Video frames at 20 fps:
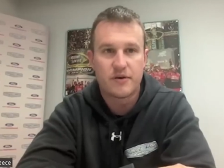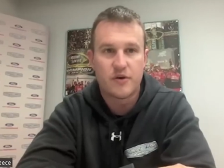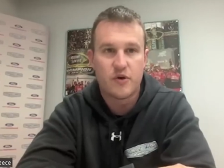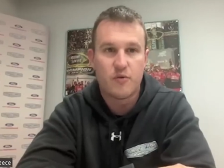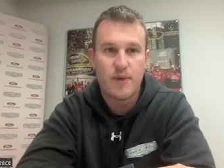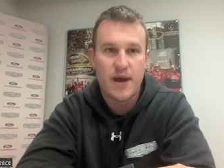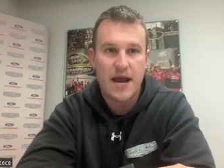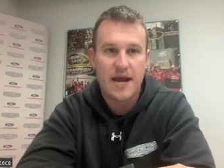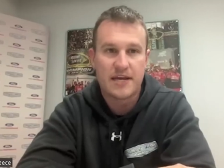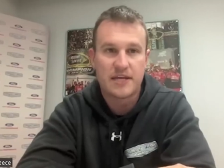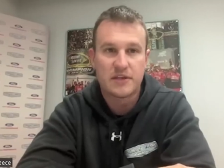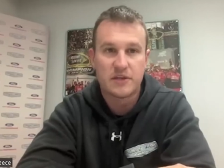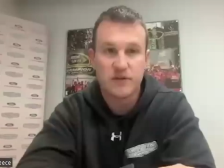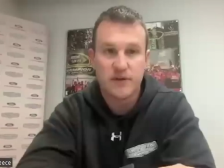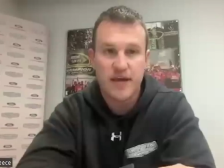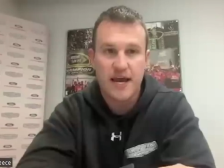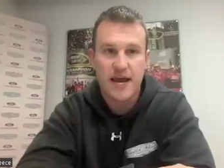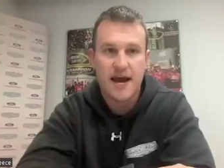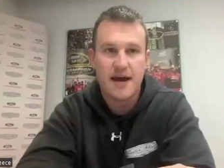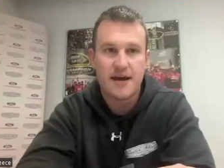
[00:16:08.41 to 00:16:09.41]
go back and
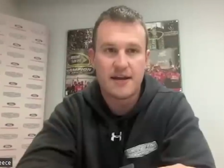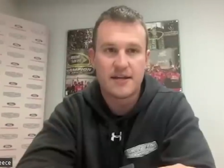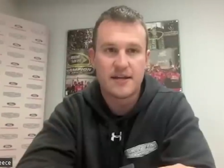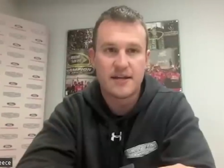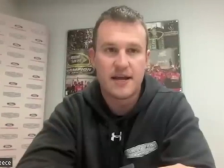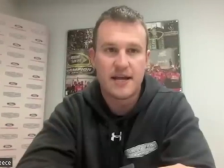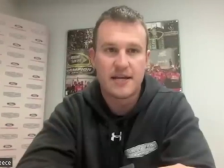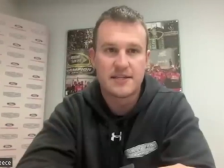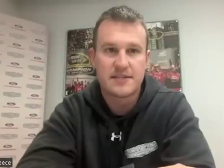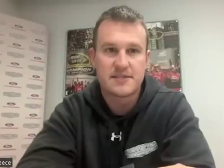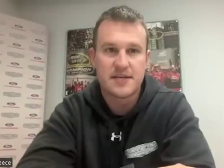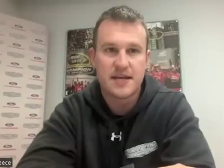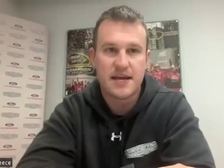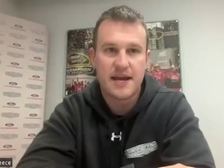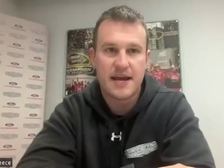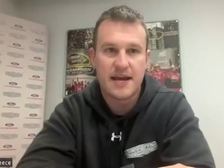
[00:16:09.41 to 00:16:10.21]
look at and and say,